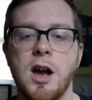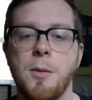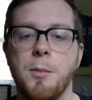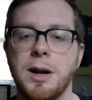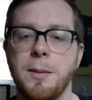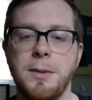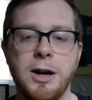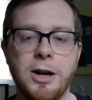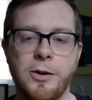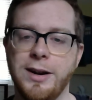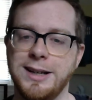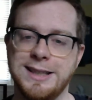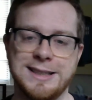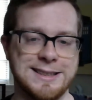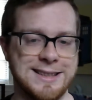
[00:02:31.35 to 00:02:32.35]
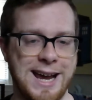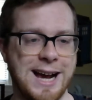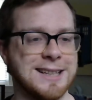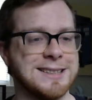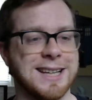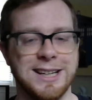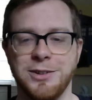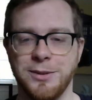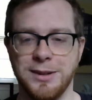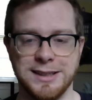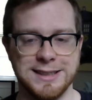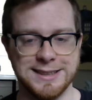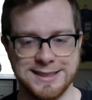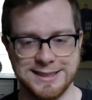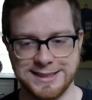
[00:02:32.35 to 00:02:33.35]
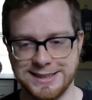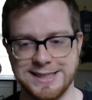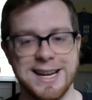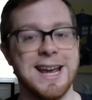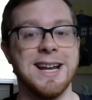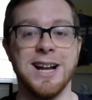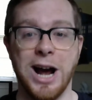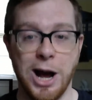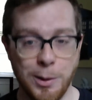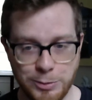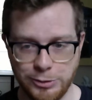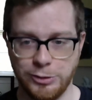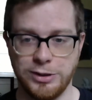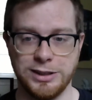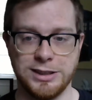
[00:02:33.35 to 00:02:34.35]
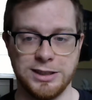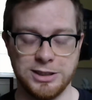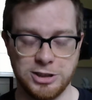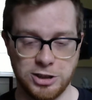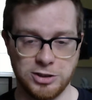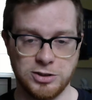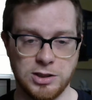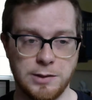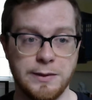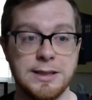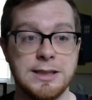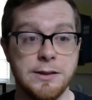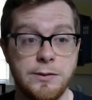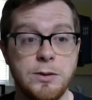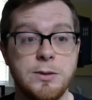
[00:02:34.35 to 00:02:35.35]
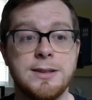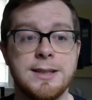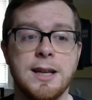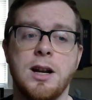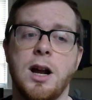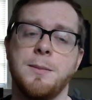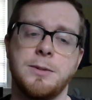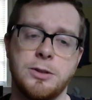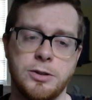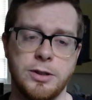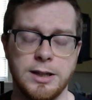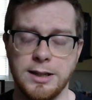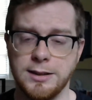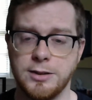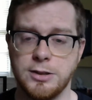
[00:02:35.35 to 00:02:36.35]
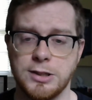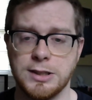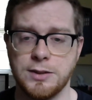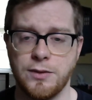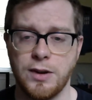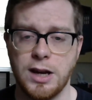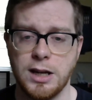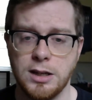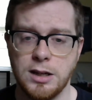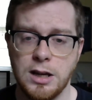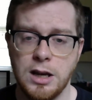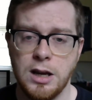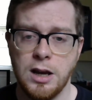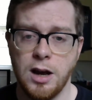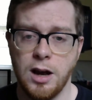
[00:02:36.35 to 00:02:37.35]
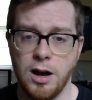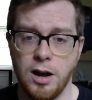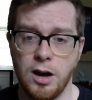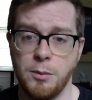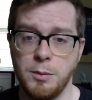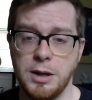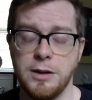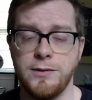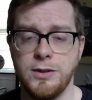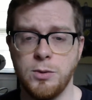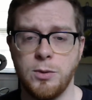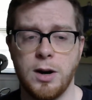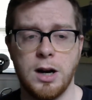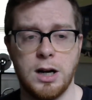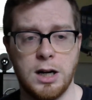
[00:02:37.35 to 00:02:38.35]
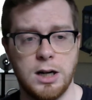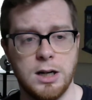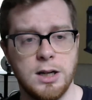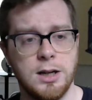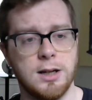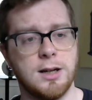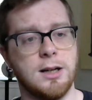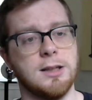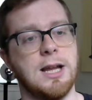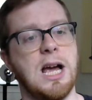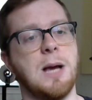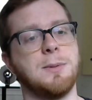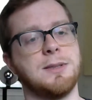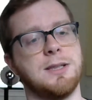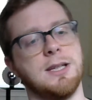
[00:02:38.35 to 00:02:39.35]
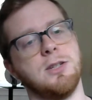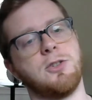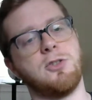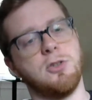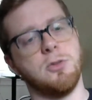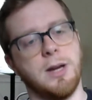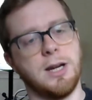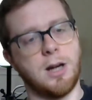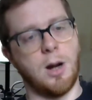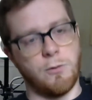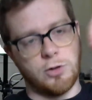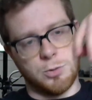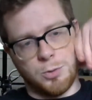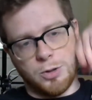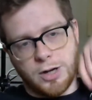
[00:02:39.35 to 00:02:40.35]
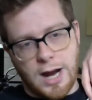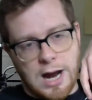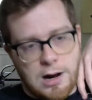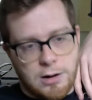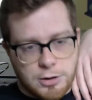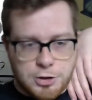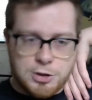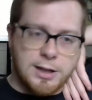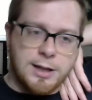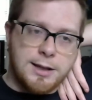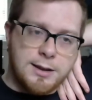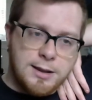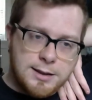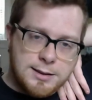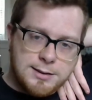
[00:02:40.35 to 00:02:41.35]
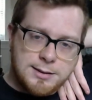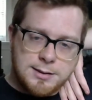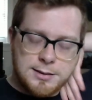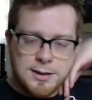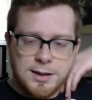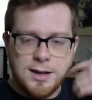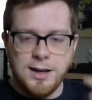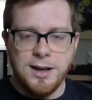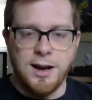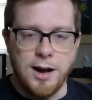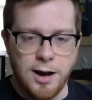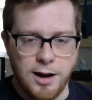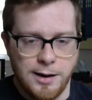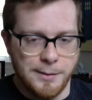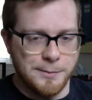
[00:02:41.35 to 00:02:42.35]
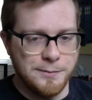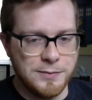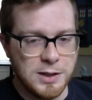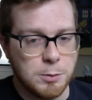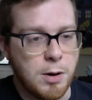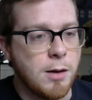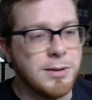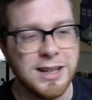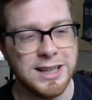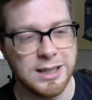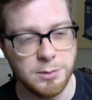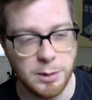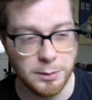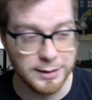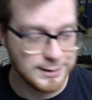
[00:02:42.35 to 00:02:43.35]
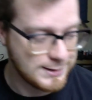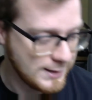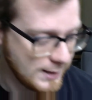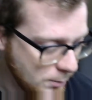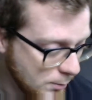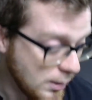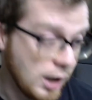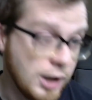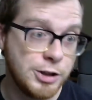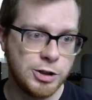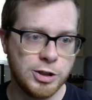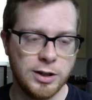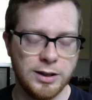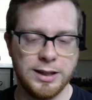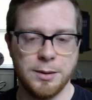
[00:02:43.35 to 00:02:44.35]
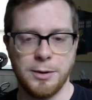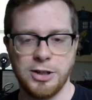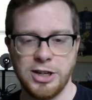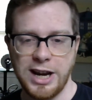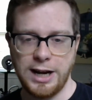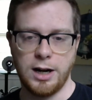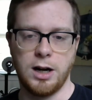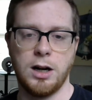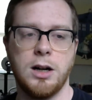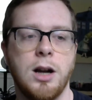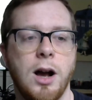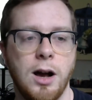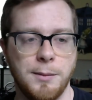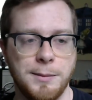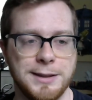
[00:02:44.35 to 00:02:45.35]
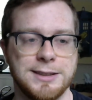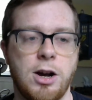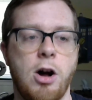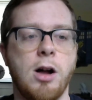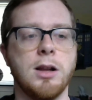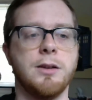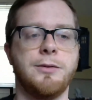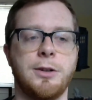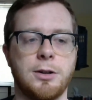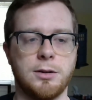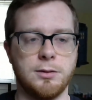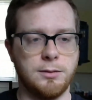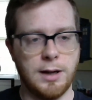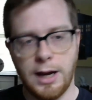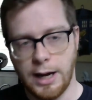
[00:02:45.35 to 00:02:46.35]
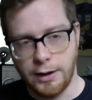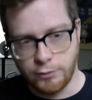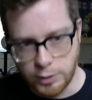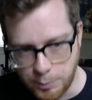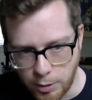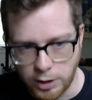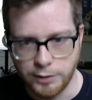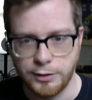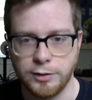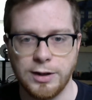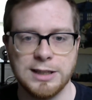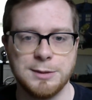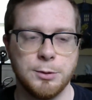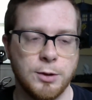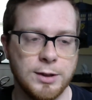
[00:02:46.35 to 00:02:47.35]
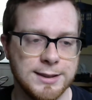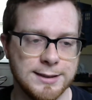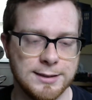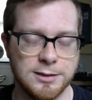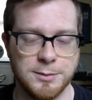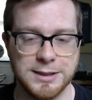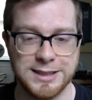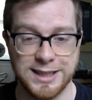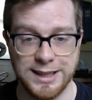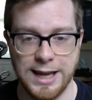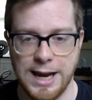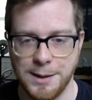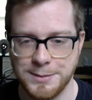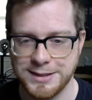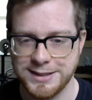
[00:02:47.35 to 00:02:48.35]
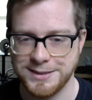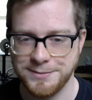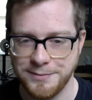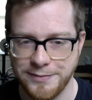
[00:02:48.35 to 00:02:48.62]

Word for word: But I'm not going to ask anyone to stand up during your church service. If you sit up straight, it's just fine. Um, if you are collapsed into a comfortable couch like this, um, you're probably not going to be able to sing much, get much air, uh, because all of your, every part of your respiratory system is collapsed.